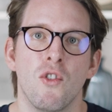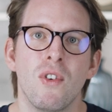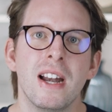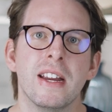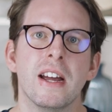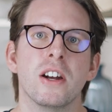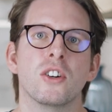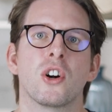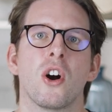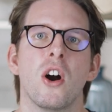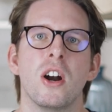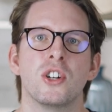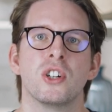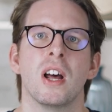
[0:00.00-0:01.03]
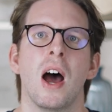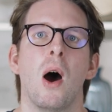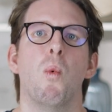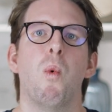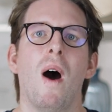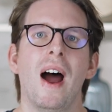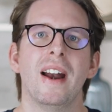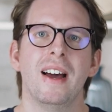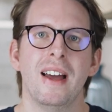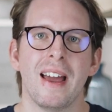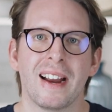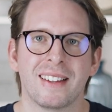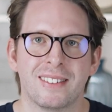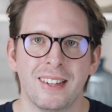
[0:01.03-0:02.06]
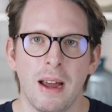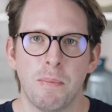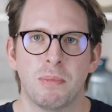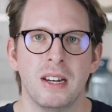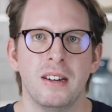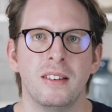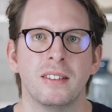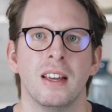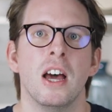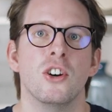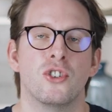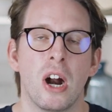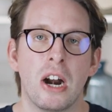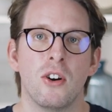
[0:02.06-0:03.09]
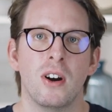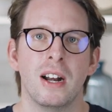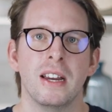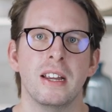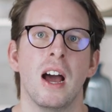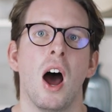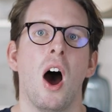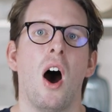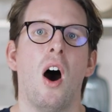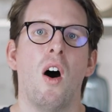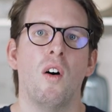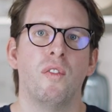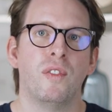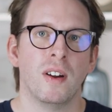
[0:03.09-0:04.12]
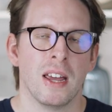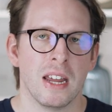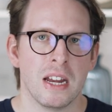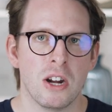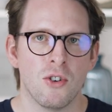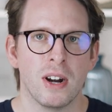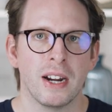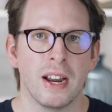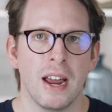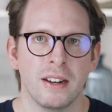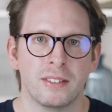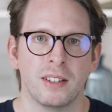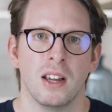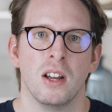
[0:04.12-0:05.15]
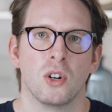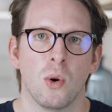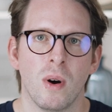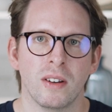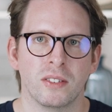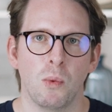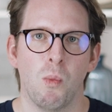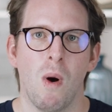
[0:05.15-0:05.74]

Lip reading: really encouraged a wider acceptance generally of hearing aids towards the